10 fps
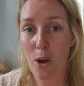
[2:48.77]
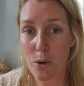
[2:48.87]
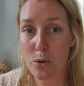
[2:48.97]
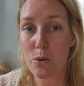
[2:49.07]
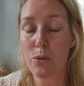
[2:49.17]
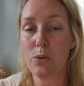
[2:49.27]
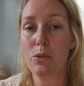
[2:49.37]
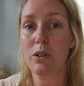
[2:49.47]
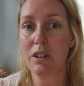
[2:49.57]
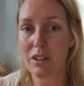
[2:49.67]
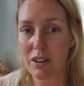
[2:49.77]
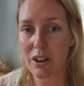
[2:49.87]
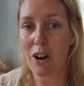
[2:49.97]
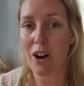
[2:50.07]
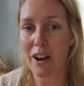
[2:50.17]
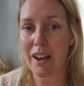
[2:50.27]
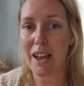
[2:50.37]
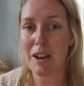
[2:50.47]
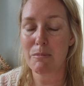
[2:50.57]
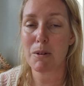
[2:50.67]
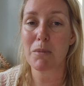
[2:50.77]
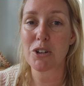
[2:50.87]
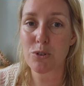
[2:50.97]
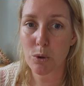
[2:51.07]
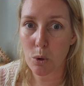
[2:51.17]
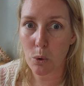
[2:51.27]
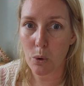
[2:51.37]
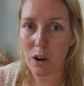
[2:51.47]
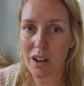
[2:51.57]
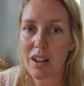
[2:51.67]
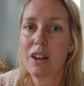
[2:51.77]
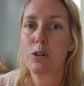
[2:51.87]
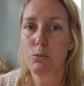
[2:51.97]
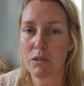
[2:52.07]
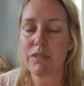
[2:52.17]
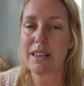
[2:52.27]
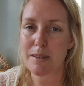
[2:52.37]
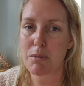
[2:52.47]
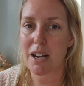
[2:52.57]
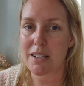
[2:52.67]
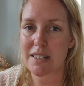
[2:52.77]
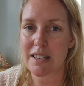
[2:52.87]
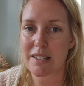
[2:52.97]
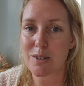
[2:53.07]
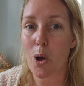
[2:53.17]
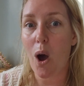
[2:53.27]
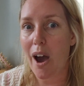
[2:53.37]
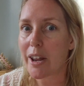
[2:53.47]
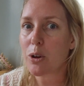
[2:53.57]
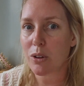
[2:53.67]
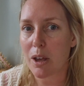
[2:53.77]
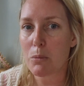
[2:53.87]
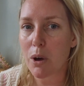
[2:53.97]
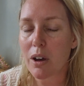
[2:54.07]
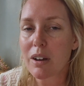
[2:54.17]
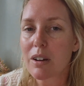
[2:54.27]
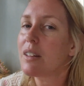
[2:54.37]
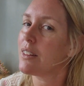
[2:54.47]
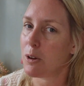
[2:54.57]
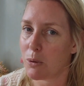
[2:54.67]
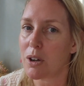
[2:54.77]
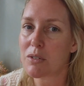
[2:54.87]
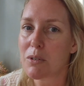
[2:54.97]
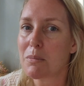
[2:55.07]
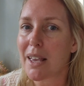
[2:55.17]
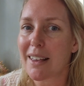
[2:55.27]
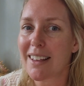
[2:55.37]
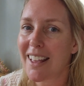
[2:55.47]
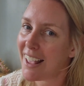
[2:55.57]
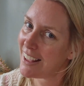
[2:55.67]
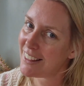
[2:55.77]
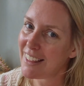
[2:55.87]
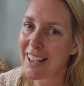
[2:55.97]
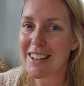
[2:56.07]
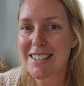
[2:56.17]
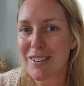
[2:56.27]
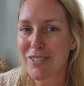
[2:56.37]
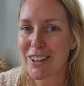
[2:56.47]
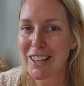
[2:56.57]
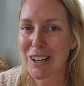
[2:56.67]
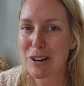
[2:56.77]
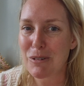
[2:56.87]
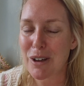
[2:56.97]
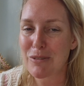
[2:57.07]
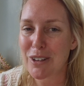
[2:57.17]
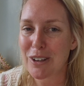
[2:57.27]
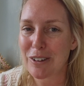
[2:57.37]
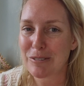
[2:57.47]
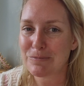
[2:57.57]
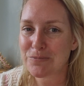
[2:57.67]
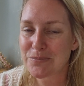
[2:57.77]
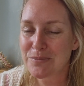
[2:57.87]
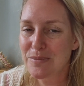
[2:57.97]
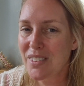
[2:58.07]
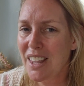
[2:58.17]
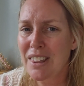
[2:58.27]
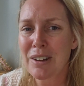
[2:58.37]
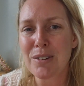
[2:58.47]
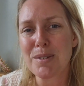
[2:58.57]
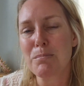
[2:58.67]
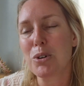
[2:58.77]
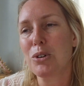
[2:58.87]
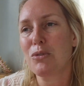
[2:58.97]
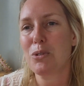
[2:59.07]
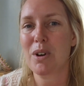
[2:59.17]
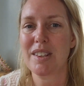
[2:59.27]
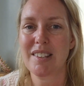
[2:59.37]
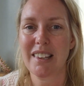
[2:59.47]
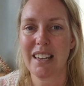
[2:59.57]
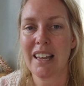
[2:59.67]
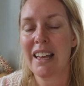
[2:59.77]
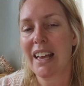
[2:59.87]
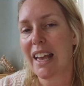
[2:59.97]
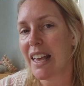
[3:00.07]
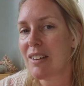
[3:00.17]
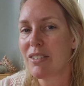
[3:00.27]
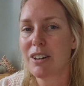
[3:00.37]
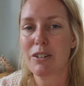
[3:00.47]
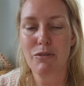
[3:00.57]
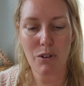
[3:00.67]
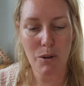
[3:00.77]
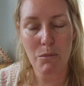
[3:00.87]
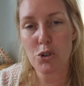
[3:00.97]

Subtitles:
who I am at my true core with these practices. So I know they work. They worked for me. They are definitely going to work for you. There are some beautiful ones in there, even from